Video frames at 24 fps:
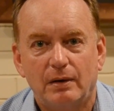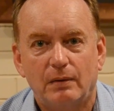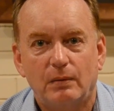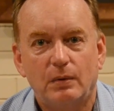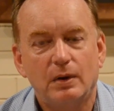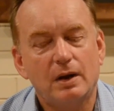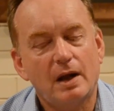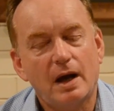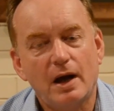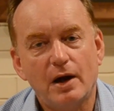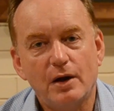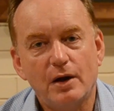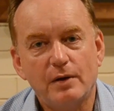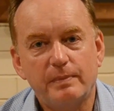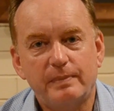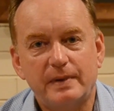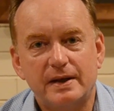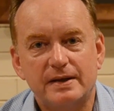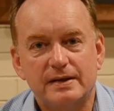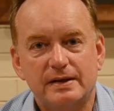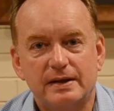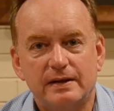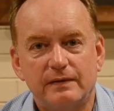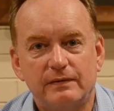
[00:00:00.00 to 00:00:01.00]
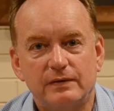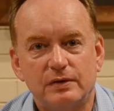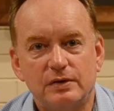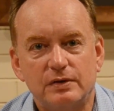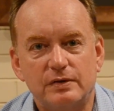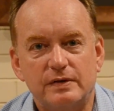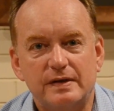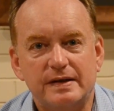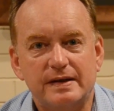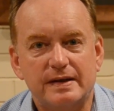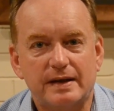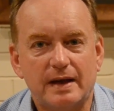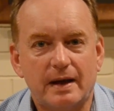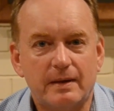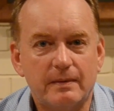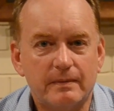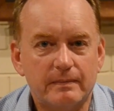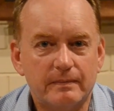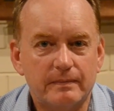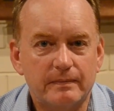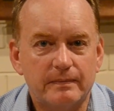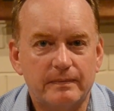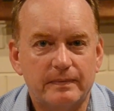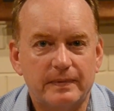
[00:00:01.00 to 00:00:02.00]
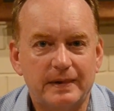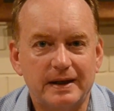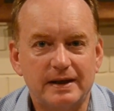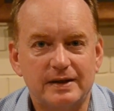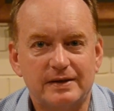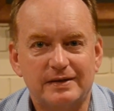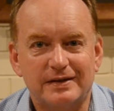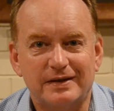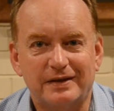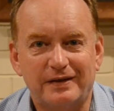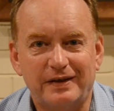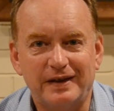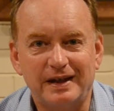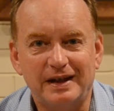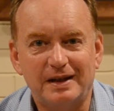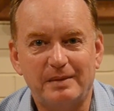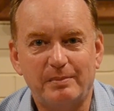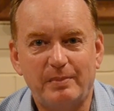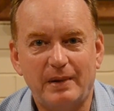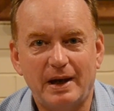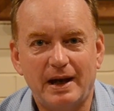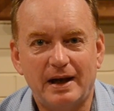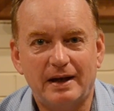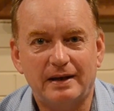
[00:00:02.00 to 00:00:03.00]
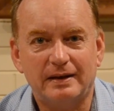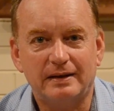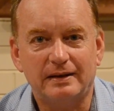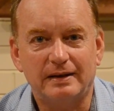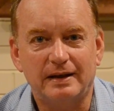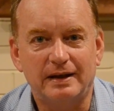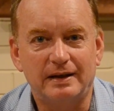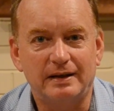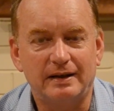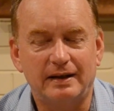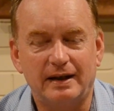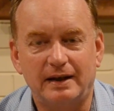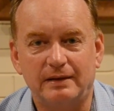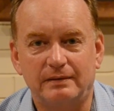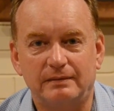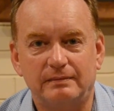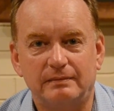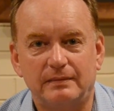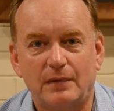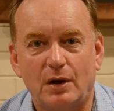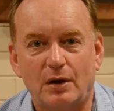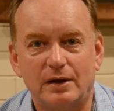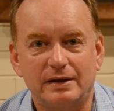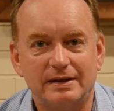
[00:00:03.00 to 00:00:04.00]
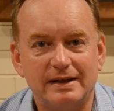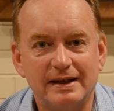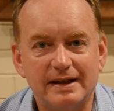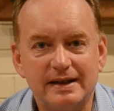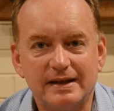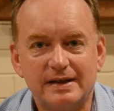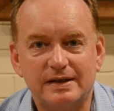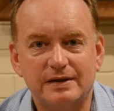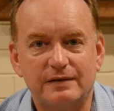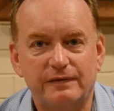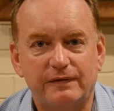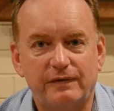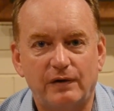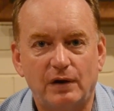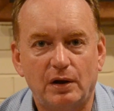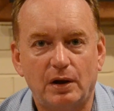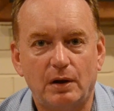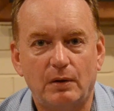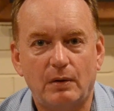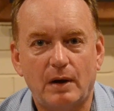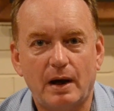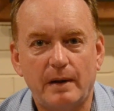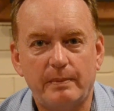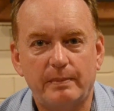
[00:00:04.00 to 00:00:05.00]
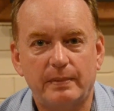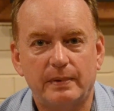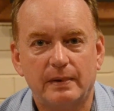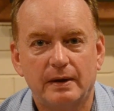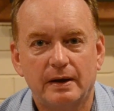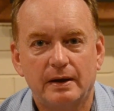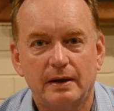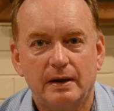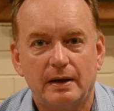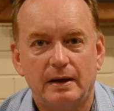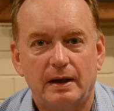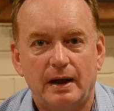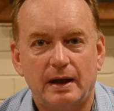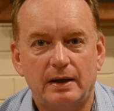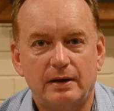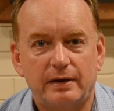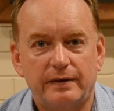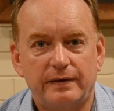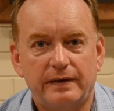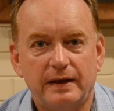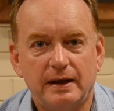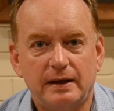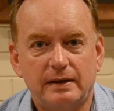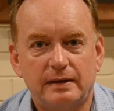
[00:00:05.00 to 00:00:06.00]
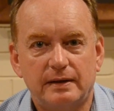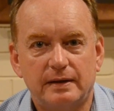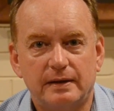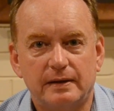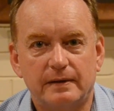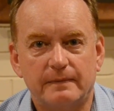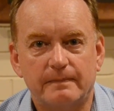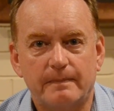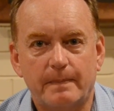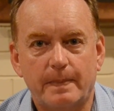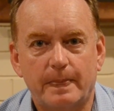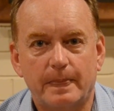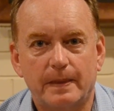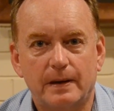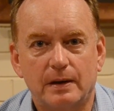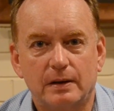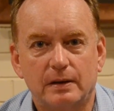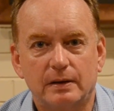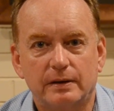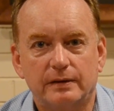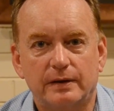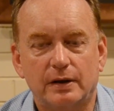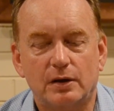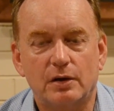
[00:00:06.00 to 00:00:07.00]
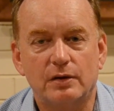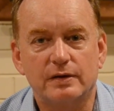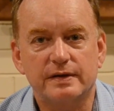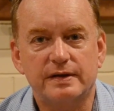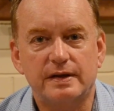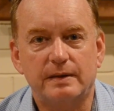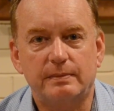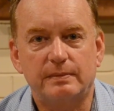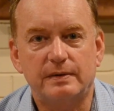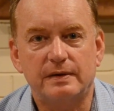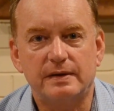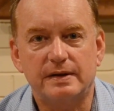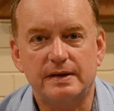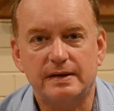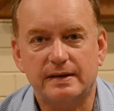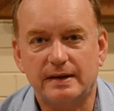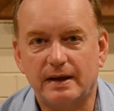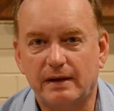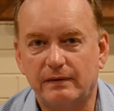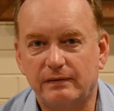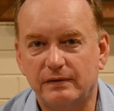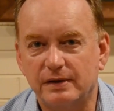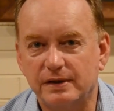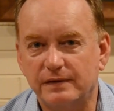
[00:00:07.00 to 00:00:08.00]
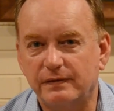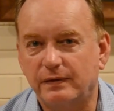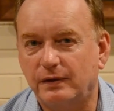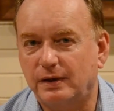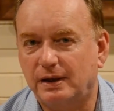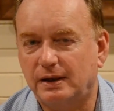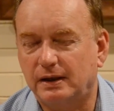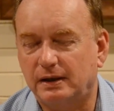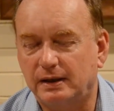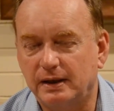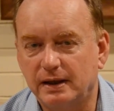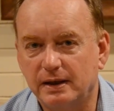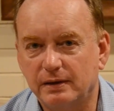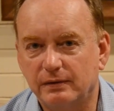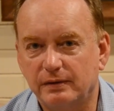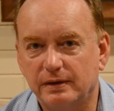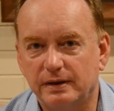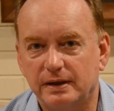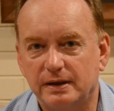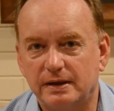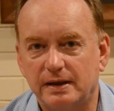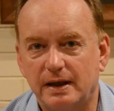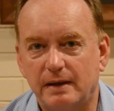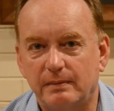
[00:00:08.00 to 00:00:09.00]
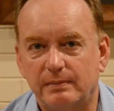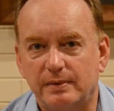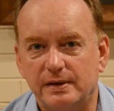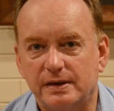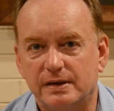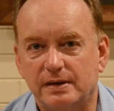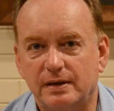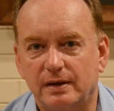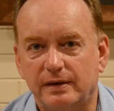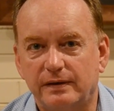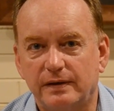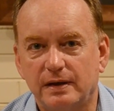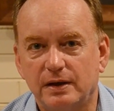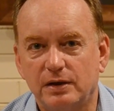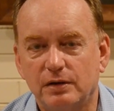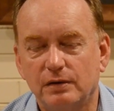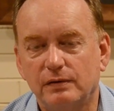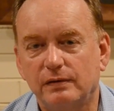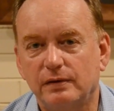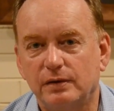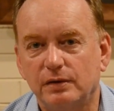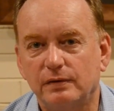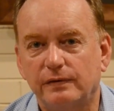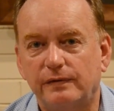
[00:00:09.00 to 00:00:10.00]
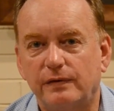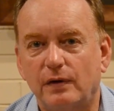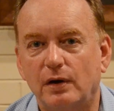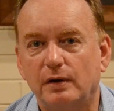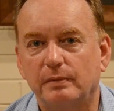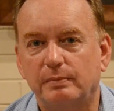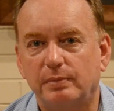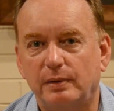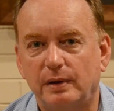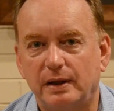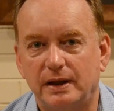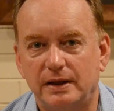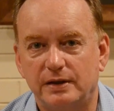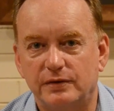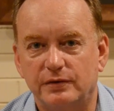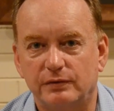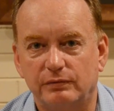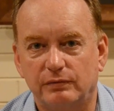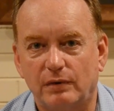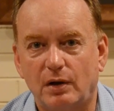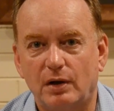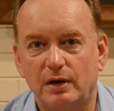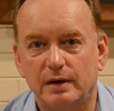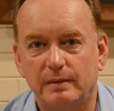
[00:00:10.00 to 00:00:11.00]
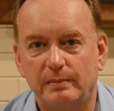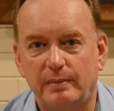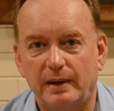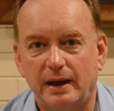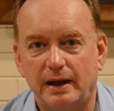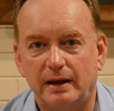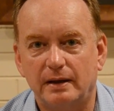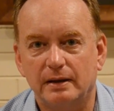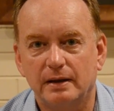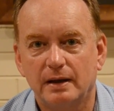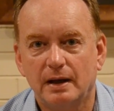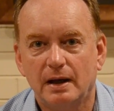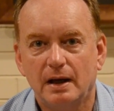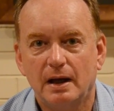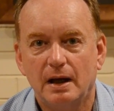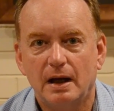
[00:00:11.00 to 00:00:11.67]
Well, I hope that's given you some things to think about and ideas to follow up. And I think that the concept of discovery is very clear in The Tempest, and I think you'll find plenty to write about.